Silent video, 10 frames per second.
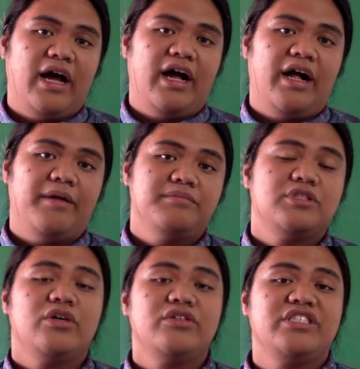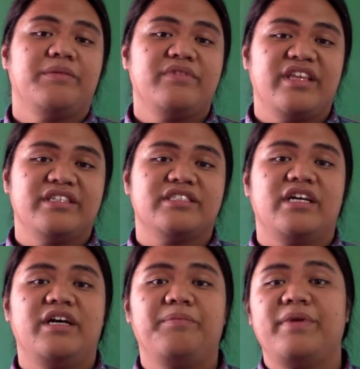So to sum things
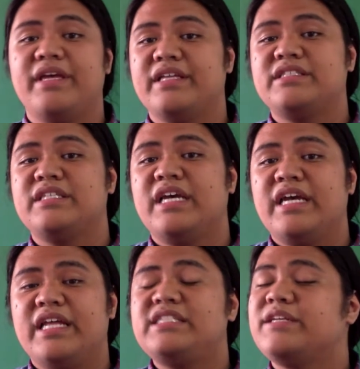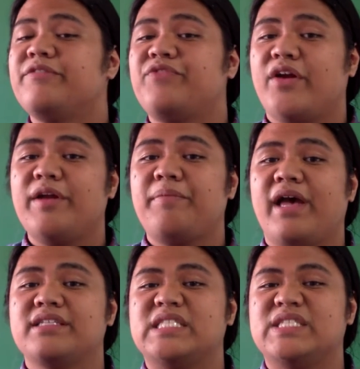up, it's a very
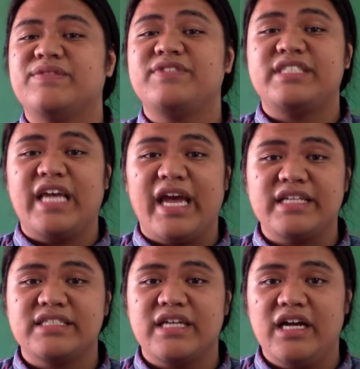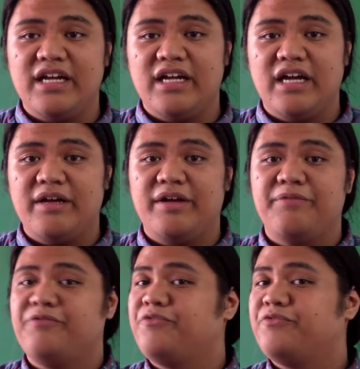passive set
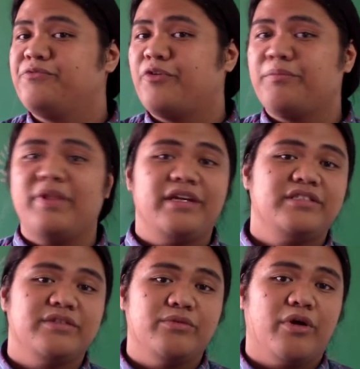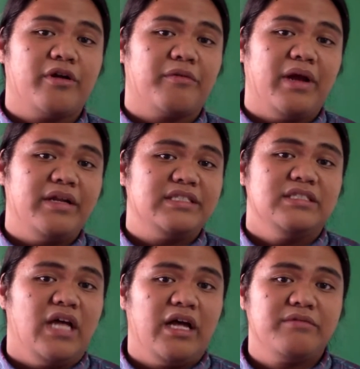for players to work around.
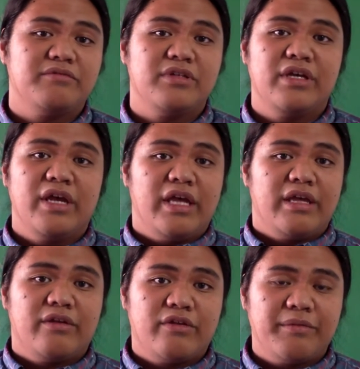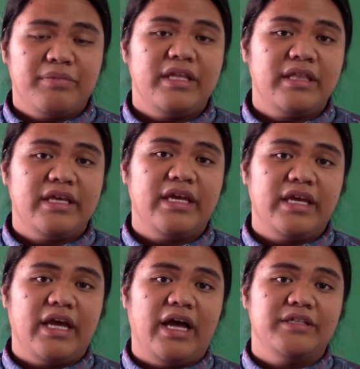It's not
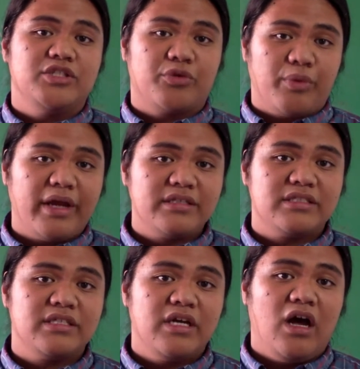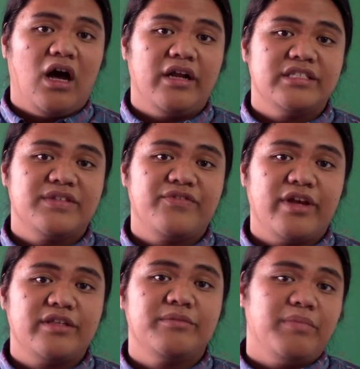completely direct on its
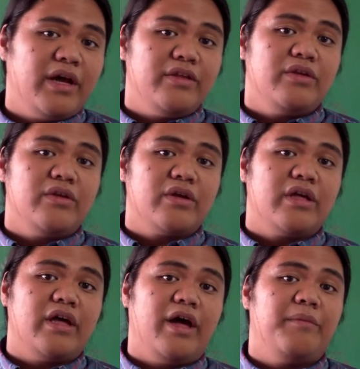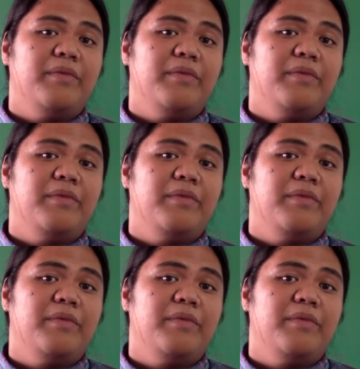effect, but it